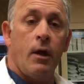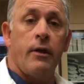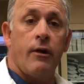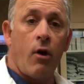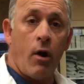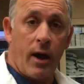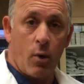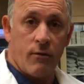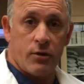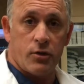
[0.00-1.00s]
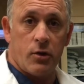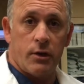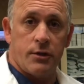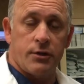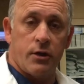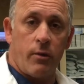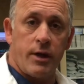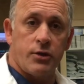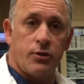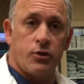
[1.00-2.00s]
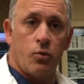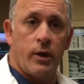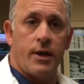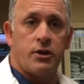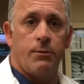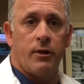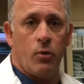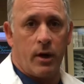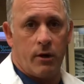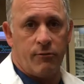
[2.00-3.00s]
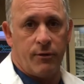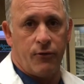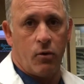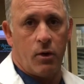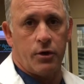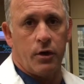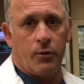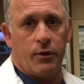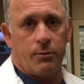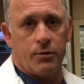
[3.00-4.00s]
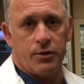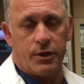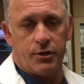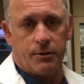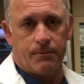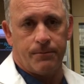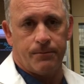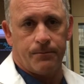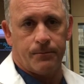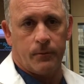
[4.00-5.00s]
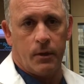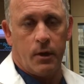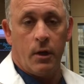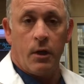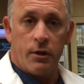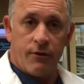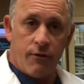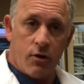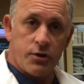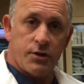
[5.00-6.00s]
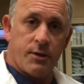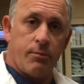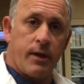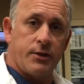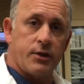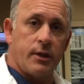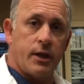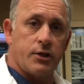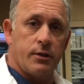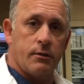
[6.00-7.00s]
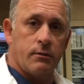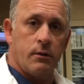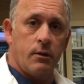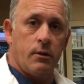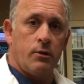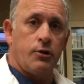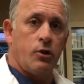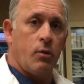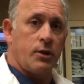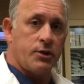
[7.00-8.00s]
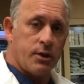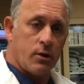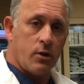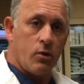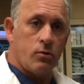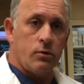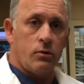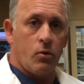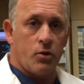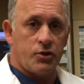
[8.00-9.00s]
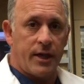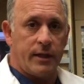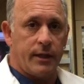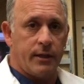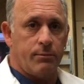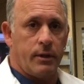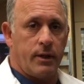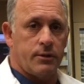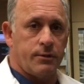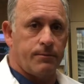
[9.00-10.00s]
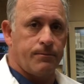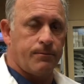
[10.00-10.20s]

There are, however, certain considerations one has to be aware of before undergoing the procedure. The first is implant selection. Do you want silicone or saline implants?